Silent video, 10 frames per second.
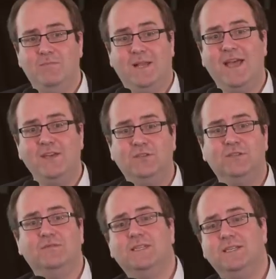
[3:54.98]

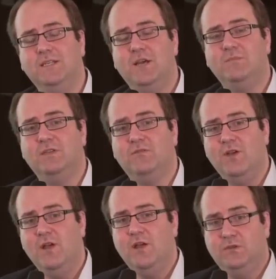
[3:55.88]
implications of this in terms of
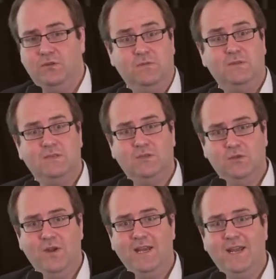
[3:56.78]
sort of
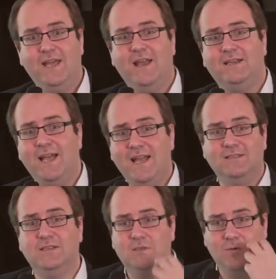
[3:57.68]
screening and
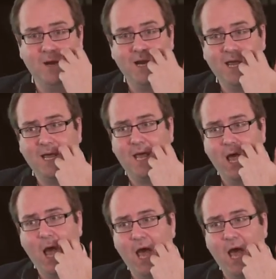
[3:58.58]
cancer screening,